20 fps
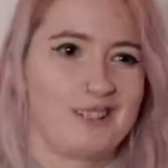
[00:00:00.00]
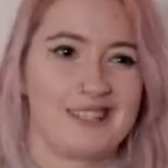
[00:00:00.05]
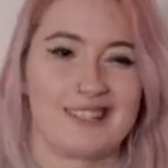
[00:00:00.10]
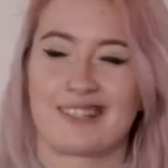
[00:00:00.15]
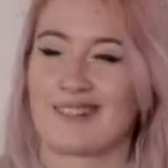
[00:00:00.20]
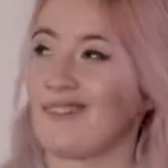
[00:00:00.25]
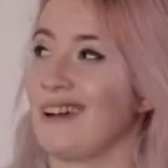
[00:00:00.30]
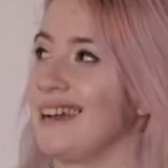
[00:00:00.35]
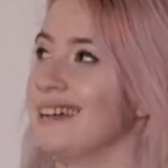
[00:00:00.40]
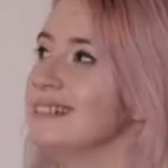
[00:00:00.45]
which
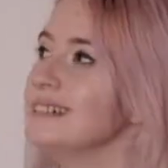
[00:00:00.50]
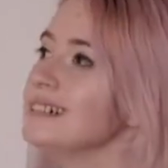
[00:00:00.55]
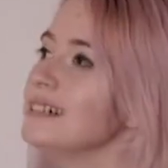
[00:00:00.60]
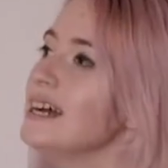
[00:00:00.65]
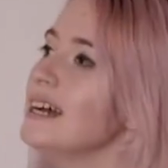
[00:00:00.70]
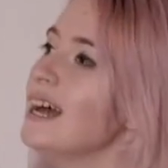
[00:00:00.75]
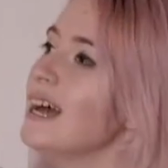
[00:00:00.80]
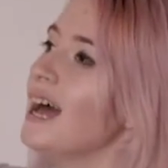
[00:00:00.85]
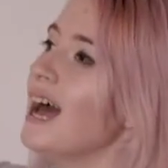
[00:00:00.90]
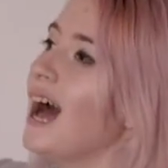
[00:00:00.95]
is great.
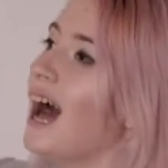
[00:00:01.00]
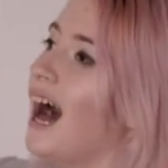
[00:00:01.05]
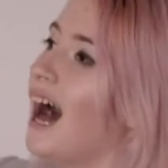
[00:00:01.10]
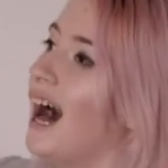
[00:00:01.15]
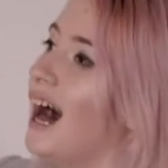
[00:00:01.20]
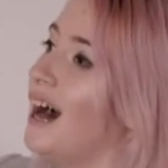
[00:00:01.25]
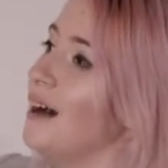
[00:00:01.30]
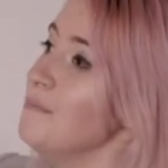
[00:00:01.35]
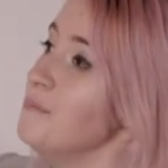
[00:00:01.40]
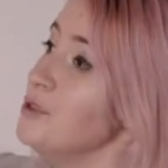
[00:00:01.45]

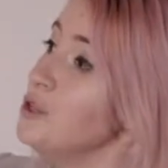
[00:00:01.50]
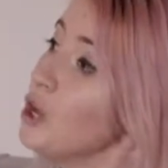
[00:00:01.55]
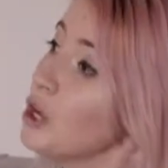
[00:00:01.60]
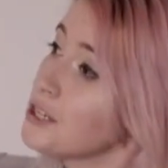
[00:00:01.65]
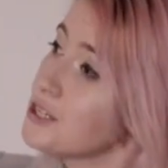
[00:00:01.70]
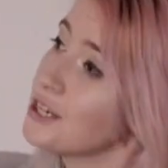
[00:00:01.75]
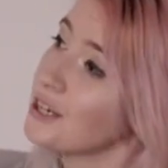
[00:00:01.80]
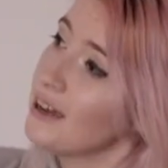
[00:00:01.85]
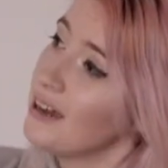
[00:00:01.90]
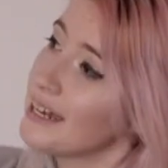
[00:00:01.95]

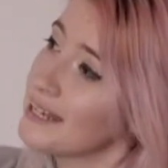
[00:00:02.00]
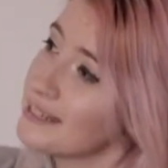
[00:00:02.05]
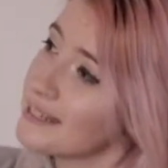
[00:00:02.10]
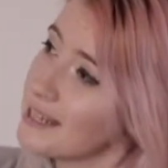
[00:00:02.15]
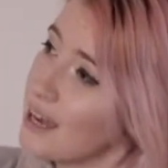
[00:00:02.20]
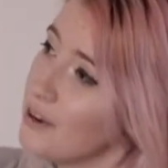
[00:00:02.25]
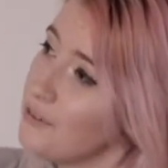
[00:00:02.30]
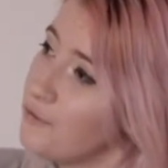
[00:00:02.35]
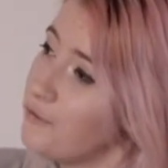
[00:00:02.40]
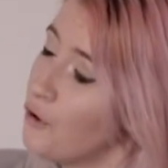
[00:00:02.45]
Not
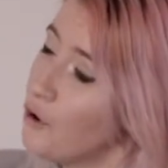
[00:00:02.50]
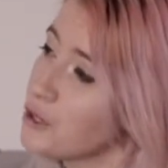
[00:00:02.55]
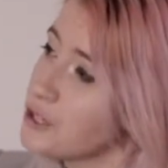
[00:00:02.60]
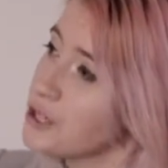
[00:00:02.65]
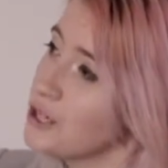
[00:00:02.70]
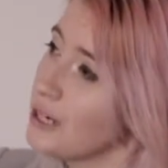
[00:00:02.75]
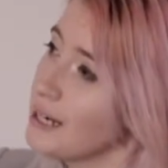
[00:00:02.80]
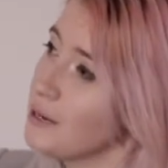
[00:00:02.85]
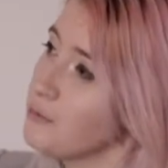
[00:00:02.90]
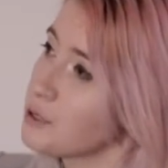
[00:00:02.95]
Tonight,
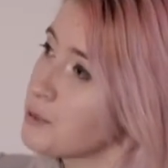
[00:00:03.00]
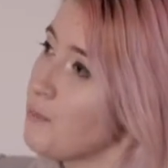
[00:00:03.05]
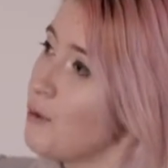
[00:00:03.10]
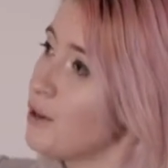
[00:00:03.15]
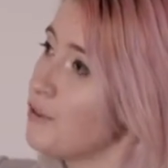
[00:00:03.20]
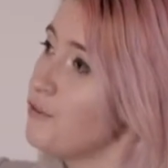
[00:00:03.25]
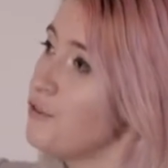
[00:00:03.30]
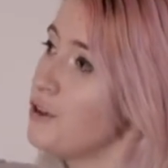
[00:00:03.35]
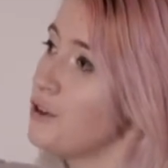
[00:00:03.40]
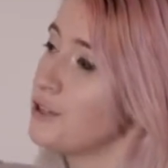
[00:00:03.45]
unfortunately, was
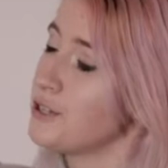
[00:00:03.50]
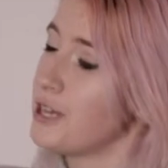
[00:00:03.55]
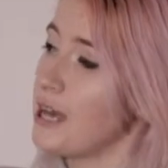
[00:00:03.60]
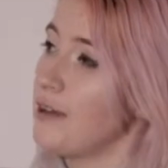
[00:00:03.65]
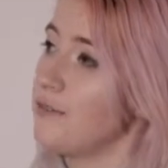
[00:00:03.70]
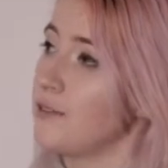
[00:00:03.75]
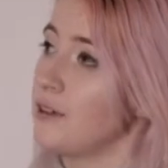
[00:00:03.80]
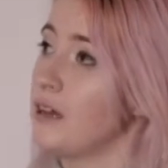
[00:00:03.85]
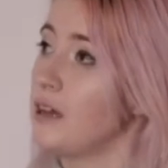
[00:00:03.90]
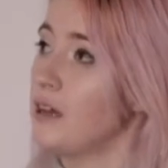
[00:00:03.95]
my first
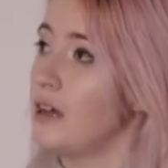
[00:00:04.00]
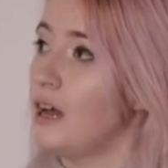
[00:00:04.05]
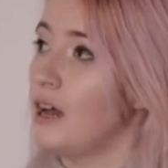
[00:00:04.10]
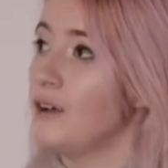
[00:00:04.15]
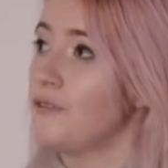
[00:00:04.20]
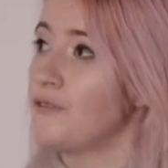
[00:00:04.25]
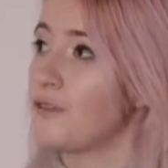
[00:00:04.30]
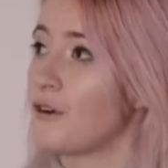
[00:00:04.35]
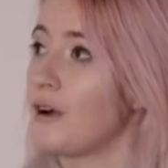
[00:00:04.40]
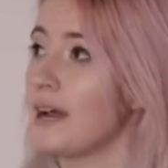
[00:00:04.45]

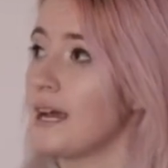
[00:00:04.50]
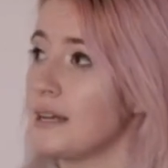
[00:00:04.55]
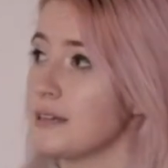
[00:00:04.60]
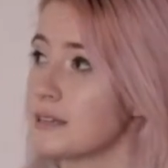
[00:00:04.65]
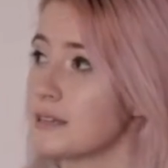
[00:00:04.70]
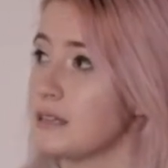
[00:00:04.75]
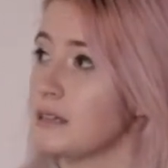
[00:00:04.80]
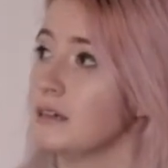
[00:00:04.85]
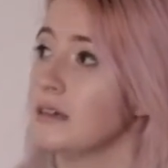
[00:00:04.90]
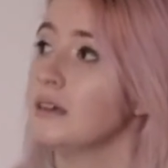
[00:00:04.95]
ever foray
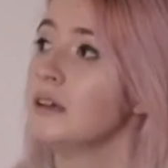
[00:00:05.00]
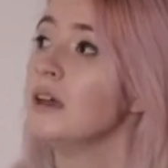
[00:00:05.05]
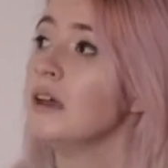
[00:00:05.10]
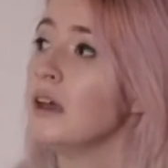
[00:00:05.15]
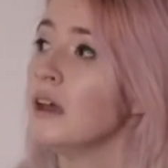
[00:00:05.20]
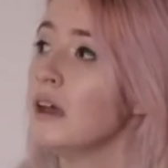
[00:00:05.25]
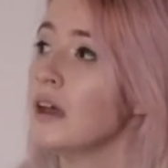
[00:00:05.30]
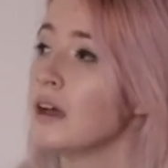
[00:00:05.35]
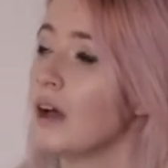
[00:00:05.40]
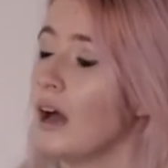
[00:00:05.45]
into
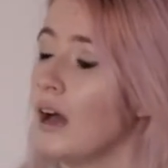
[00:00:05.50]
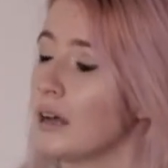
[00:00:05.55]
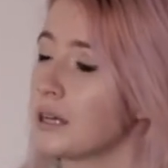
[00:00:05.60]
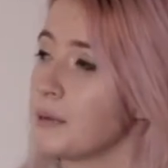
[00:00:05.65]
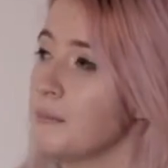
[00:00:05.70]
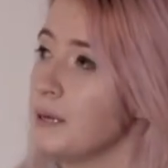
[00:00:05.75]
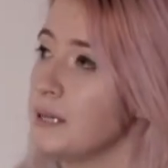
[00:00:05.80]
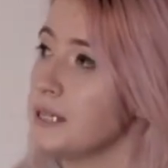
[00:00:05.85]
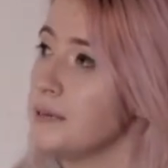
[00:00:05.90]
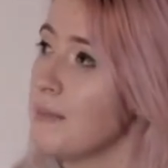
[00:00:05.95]

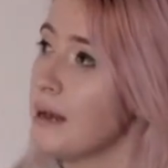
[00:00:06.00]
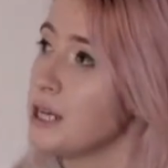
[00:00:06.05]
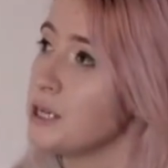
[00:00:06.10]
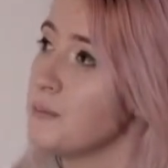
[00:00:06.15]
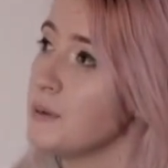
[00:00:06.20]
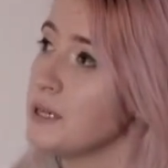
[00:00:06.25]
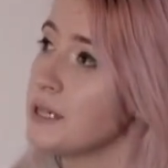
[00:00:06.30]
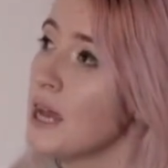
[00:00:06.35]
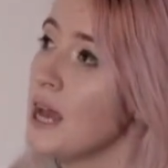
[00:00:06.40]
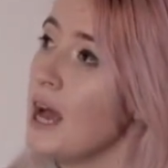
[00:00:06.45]
community
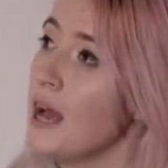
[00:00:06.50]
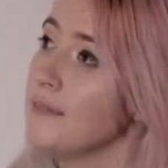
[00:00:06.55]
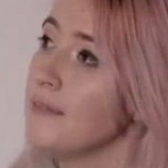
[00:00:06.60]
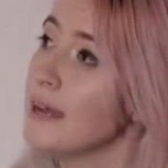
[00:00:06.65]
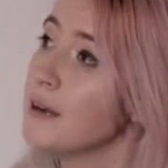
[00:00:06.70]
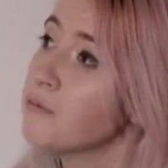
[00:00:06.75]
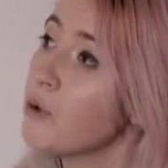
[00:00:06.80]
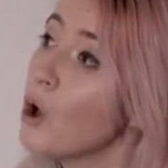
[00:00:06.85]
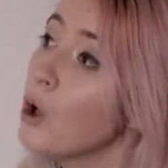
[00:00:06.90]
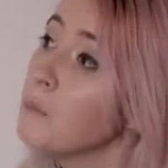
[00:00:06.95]
management, and
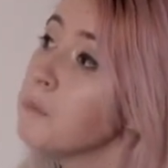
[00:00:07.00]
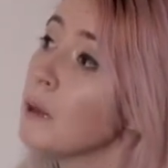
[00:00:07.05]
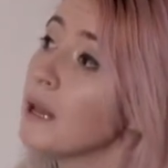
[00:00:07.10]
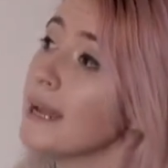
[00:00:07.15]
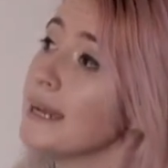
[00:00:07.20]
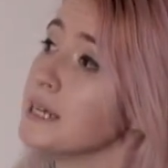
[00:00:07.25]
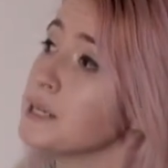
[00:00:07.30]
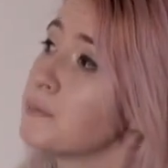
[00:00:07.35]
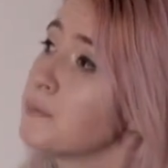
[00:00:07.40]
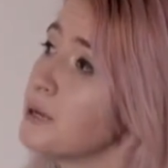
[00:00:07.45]
they
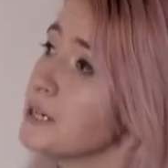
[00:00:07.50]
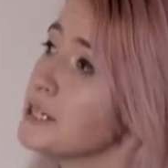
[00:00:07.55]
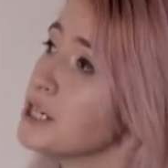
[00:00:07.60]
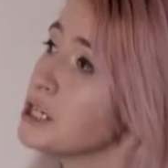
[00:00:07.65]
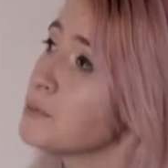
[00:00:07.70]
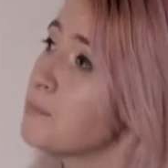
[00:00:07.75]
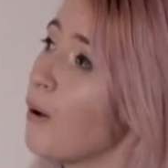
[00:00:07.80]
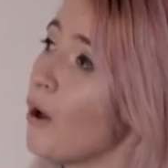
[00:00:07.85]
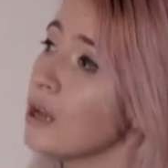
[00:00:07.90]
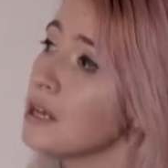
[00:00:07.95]
role-played
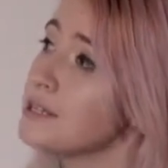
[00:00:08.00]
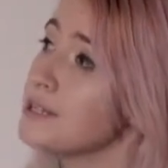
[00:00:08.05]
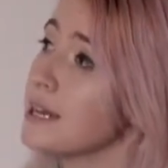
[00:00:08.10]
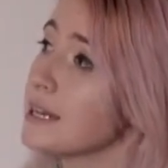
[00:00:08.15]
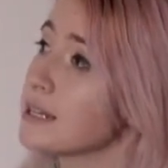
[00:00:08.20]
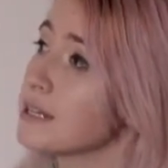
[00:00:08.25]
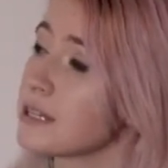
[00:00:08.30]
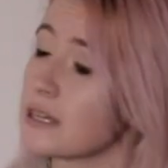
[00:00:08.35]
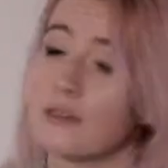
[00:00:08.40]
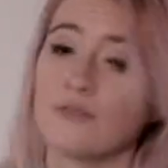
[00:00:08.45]
British
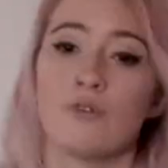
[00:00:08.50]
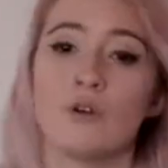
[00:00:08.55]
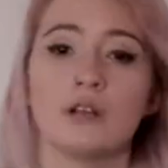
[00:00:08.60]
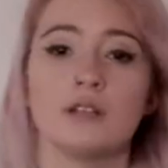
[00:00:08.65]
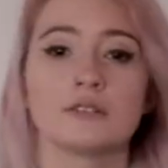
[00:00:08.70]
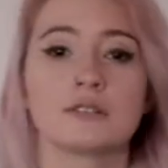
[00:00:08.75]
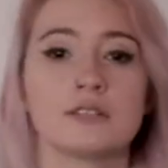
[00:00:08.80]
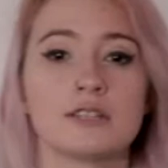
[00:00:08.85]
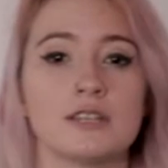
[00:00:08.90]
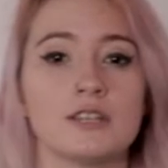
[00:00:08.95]
politics and
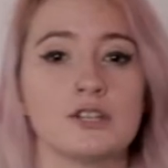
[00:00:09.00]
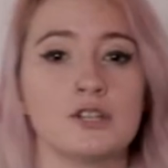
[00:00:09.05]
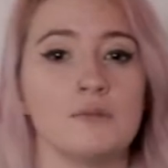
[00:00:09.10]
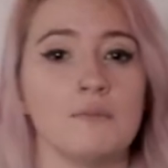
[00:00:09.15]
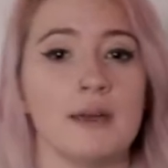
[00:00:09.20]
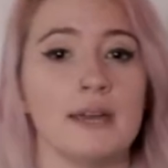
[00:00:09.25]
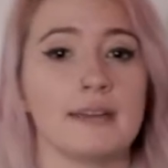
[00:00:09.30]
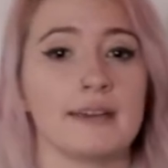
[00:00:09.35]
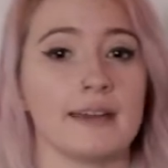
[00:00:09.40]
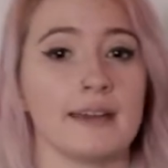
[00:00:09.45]
royal
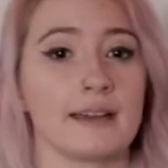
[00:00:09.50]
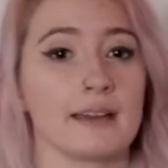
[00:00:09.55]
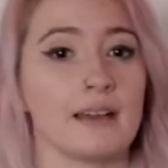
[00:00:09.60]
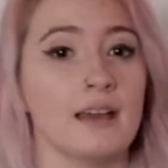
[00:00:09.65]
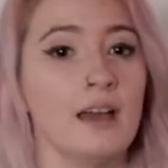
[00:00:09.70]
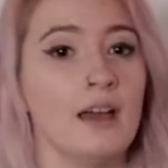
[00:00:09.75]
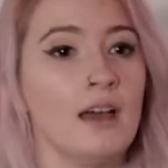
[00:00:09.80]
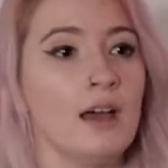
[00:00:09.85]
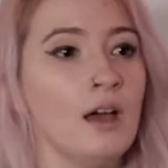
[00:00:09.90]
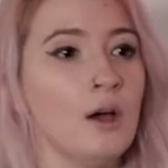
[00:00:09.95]
decision-making,
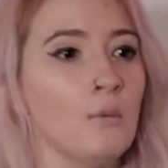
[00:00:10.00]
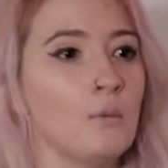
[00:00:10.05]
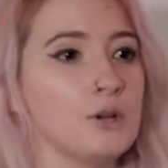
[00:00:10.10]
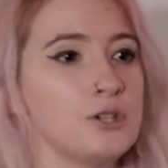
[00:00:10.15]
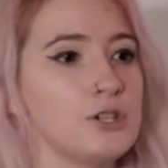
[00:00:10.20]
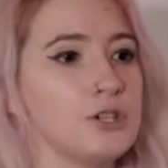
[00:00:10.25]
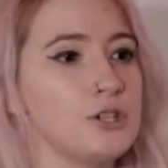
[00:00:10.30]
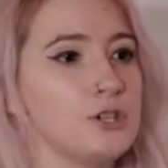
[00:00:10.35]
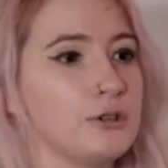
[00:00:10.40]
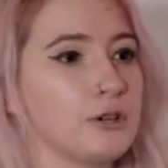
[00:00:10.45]

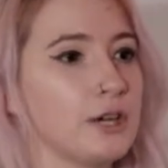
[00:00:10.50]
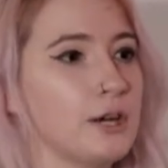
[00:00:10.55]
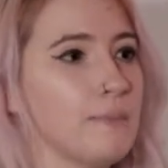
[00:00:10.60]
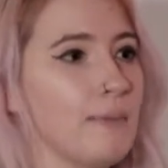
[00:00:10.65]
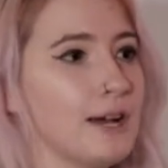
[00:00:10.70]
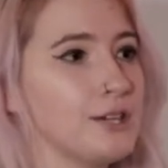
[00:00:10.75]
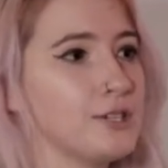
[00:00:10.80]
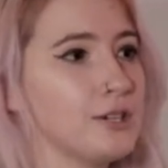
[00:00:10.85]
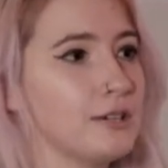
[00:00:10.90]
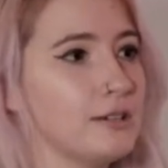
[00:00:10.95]
which, as you can
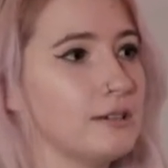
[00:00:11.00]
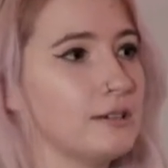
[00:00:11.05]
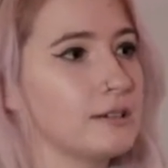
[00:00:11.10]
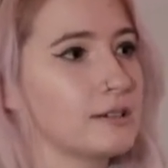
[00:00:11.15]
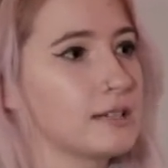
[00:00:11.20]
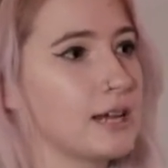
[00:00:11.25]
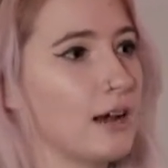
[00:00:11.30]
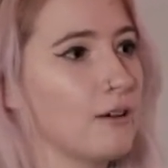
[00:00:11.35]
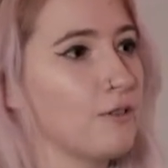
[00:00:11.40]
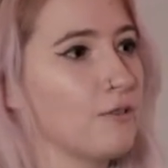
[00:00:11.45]
imagine,
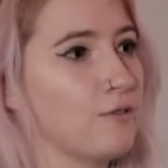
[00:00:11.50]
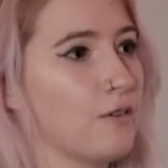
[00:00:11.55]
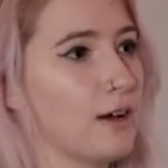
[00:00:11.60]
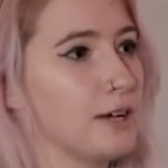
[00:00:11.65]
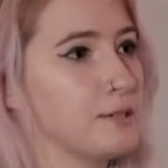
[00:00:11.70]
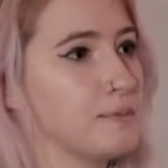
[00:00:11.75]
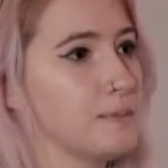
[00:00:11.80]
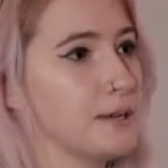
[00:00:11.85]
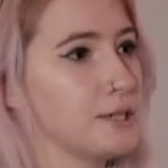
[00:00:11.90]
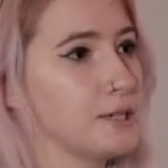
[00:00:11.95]

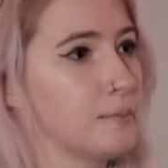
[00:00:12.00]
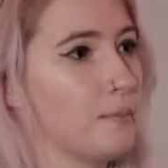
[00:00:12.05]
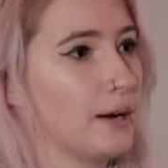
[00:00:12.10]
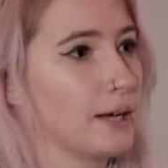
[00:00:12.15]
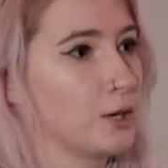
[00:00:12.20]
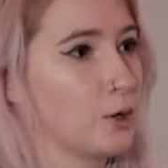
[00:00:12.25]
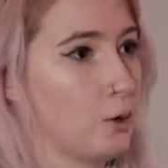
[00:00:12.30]
terrified me to my